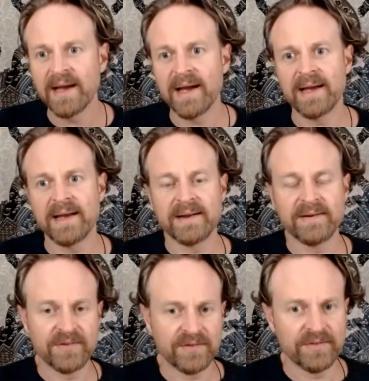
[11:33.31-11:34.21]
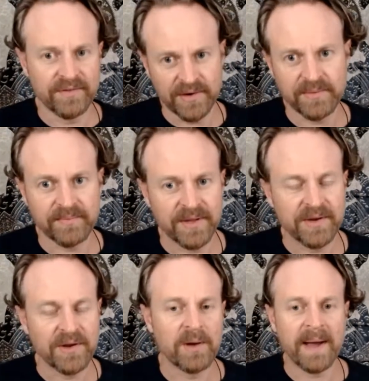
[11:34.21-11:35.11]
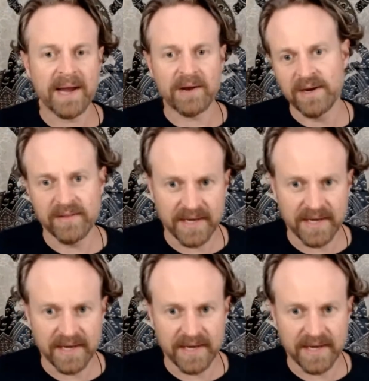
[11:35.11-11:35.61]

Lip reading: And, then you go back and read